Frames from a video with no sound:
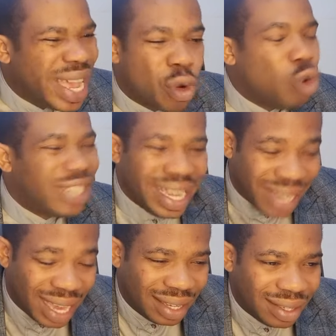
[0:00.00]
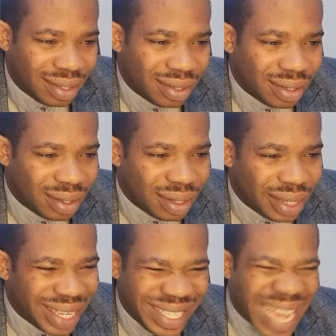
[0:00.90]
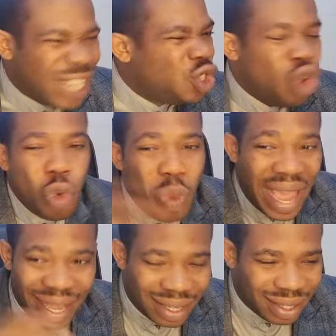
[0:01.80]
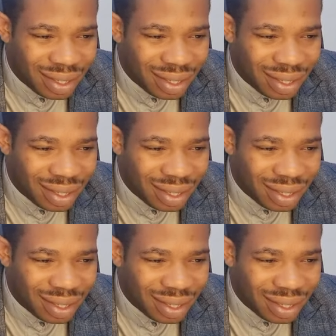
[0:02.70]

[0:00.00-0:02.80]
Because there is no way,